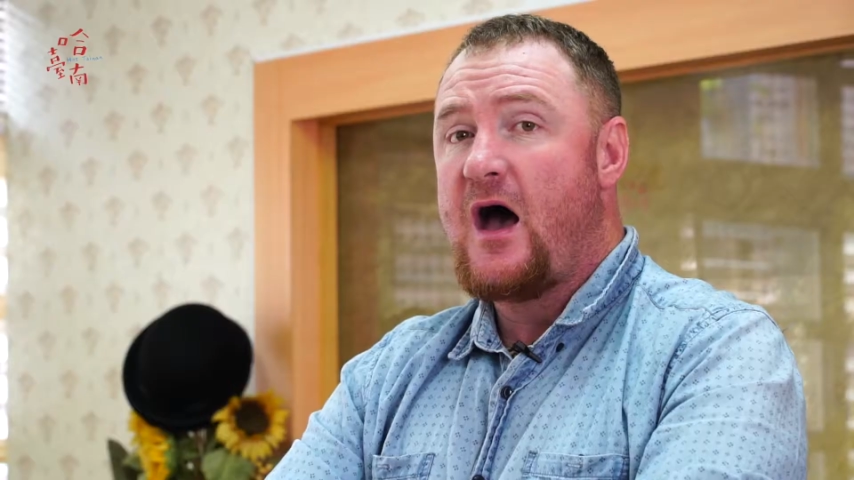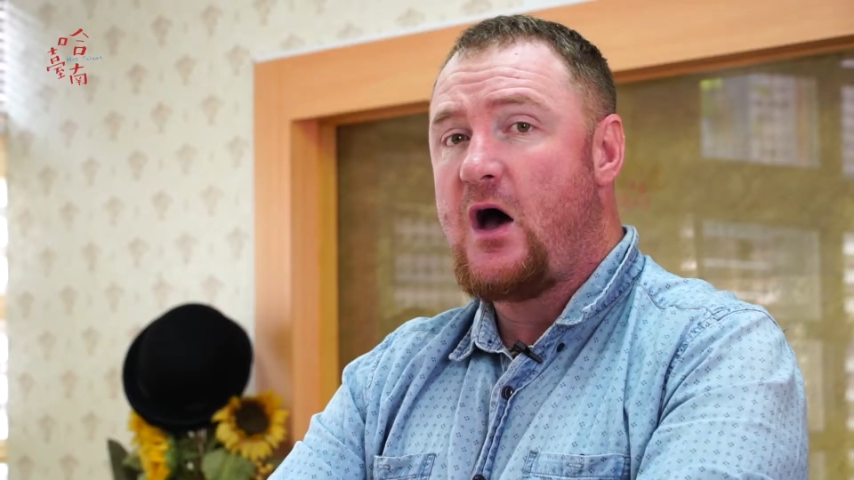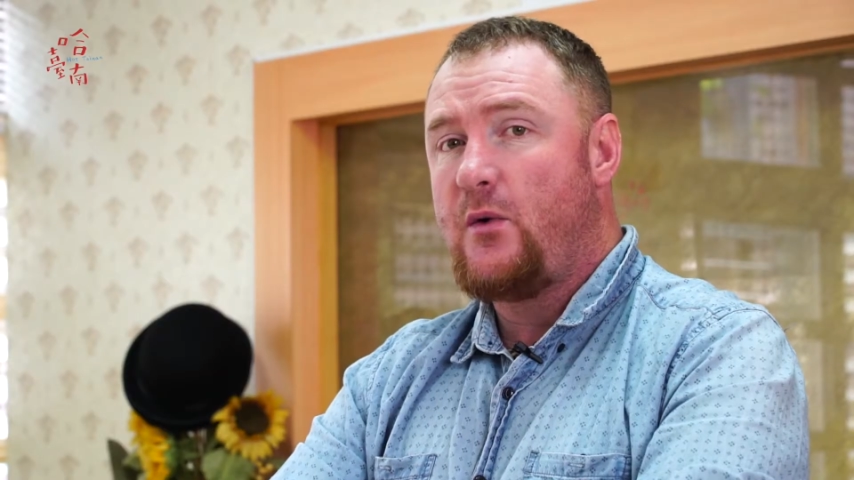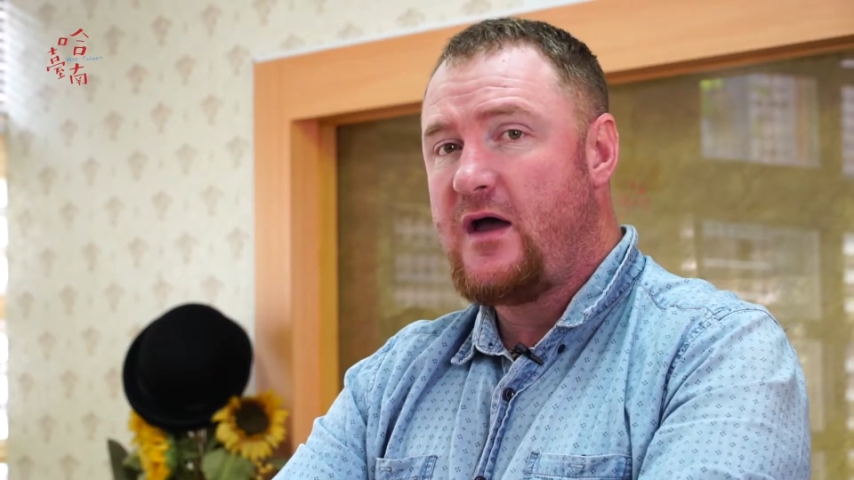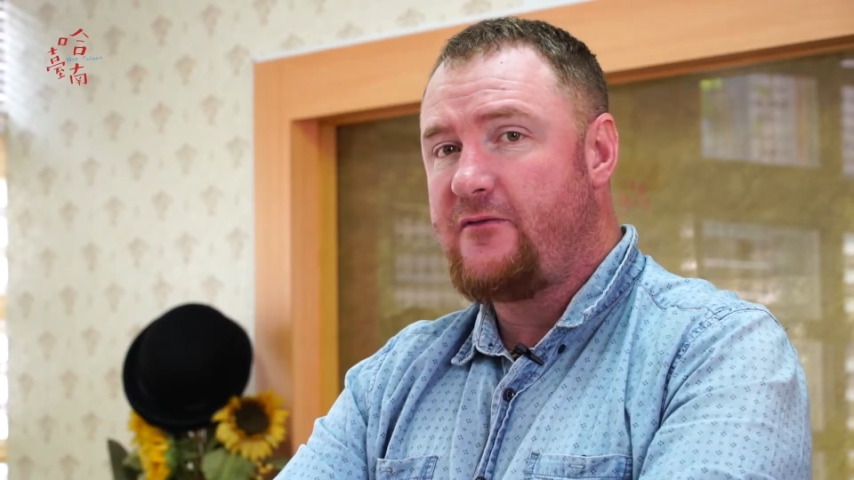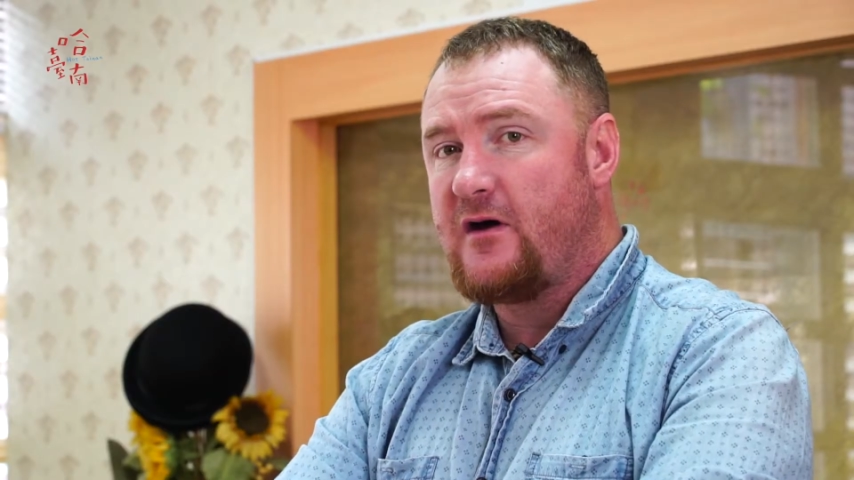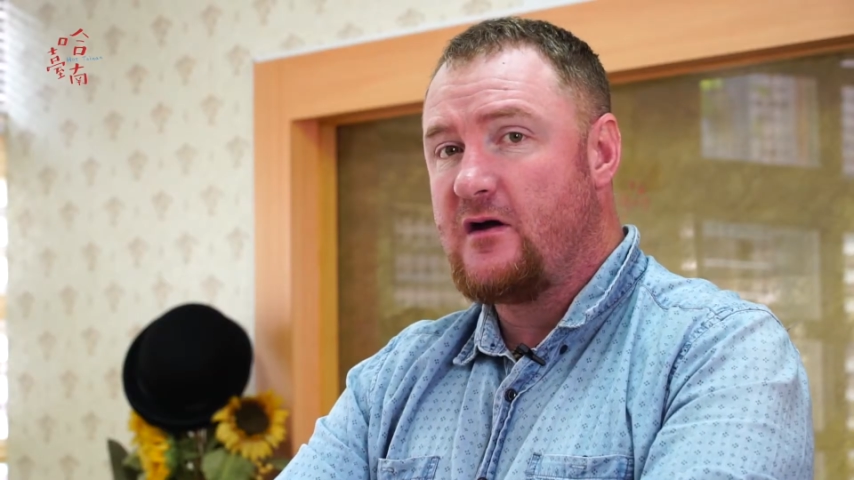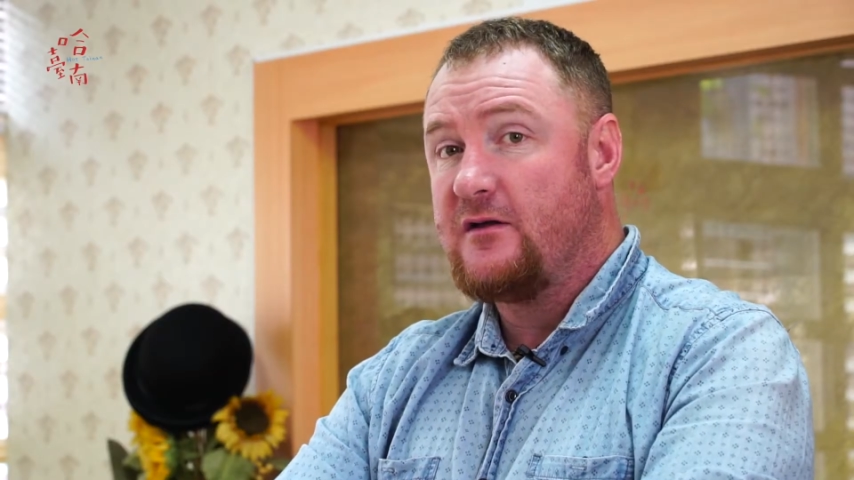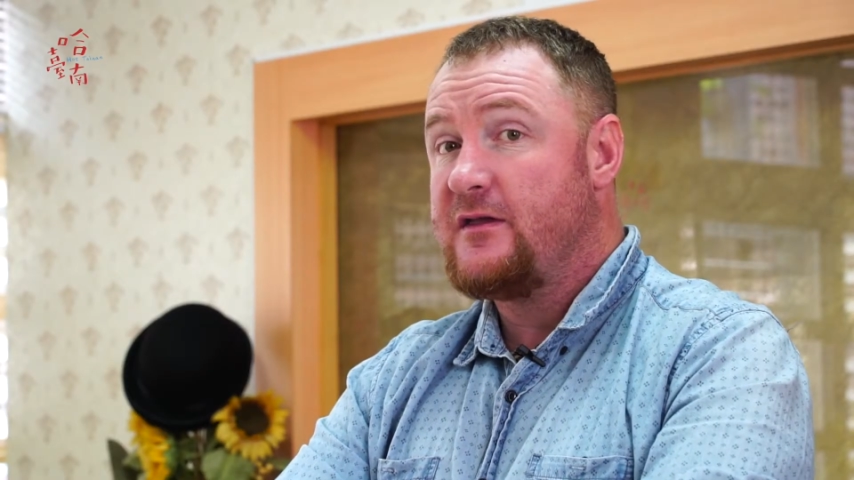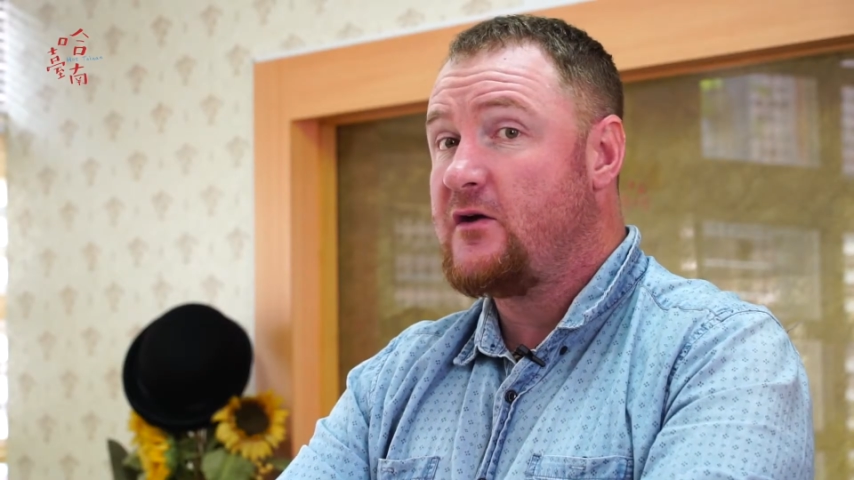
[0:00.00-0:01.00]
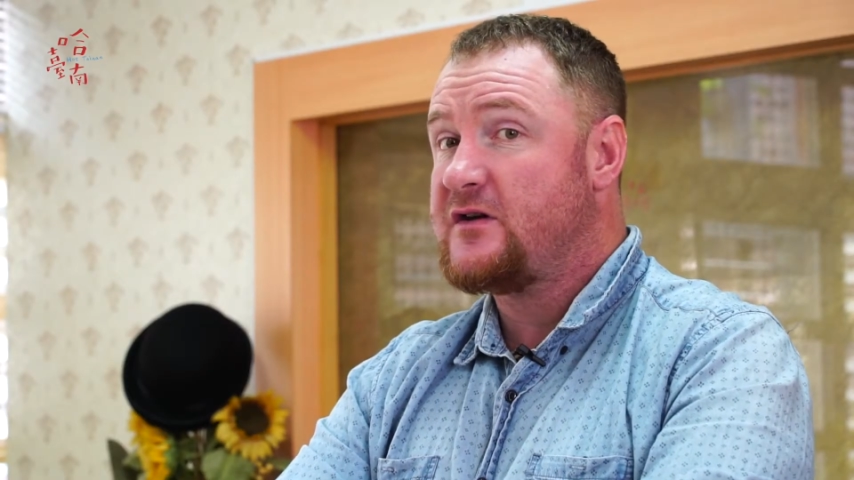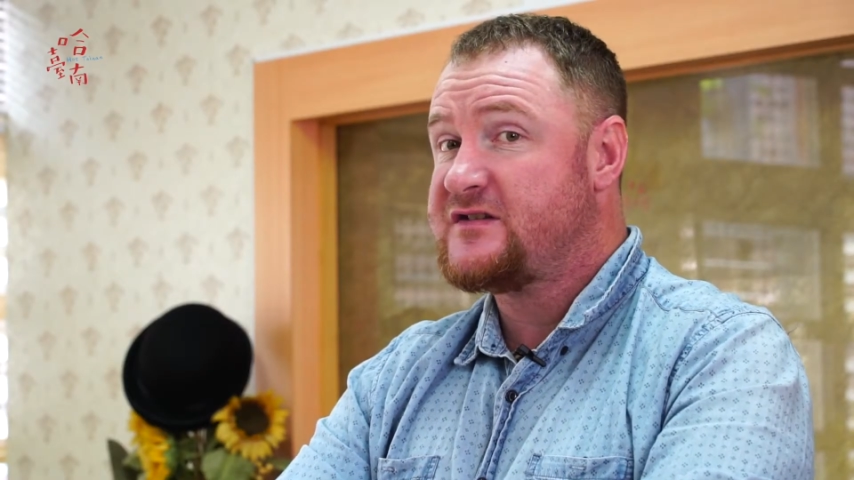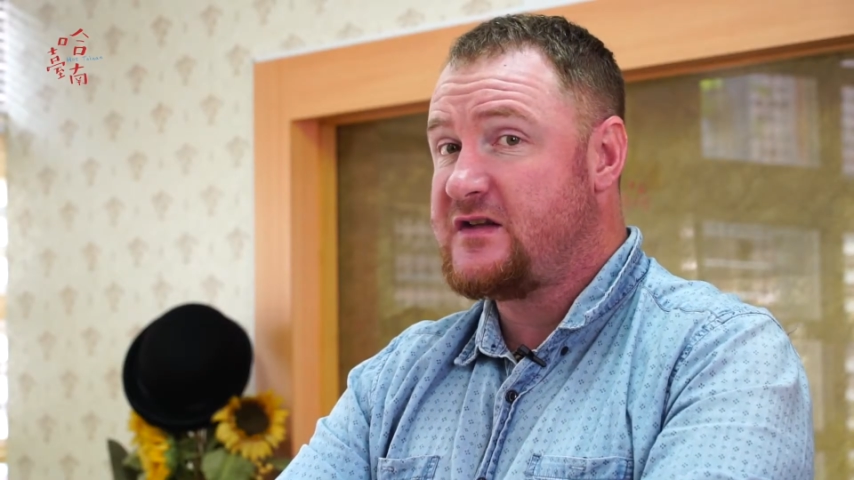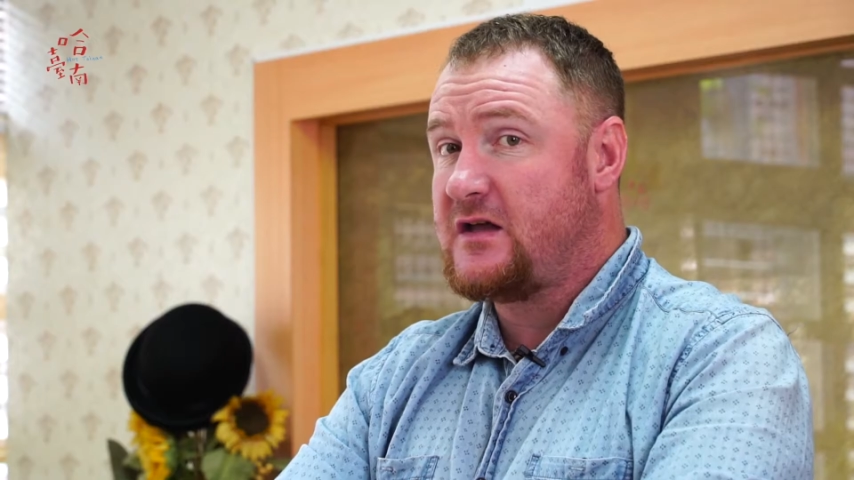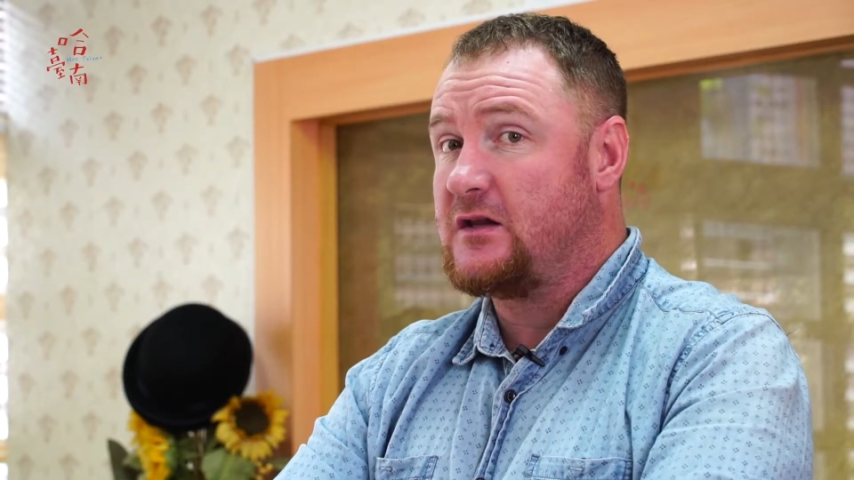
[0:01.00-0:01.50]
However, there are
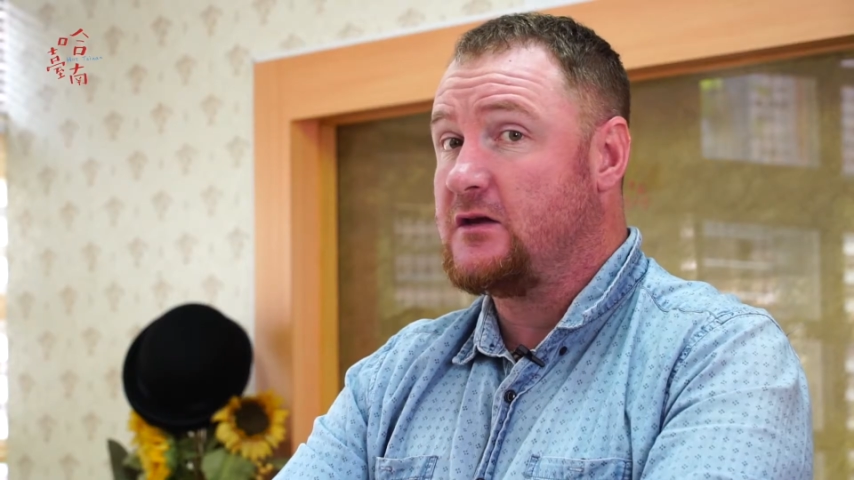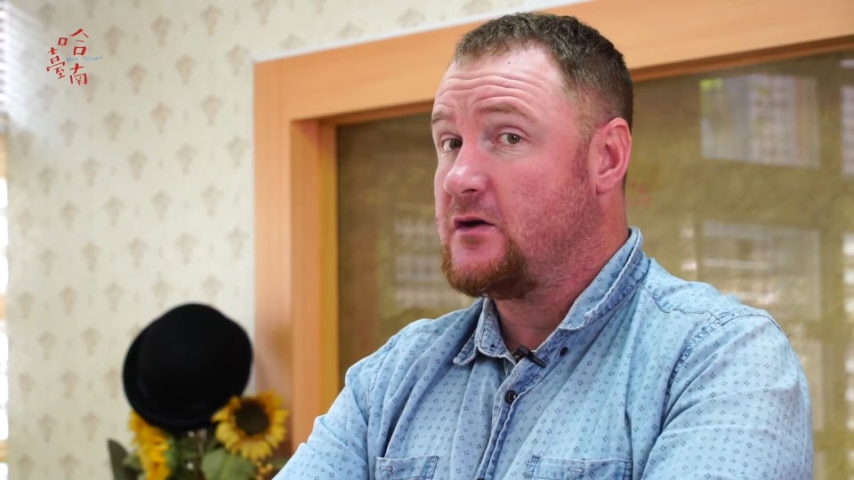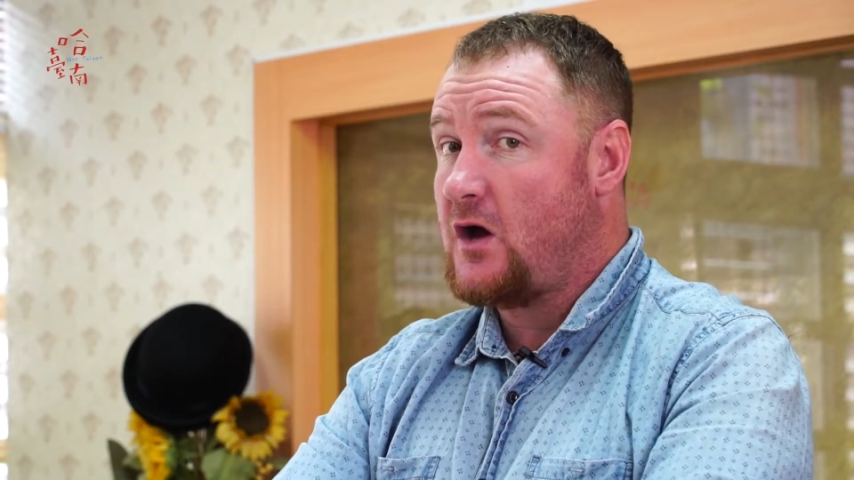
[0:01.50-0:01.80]
still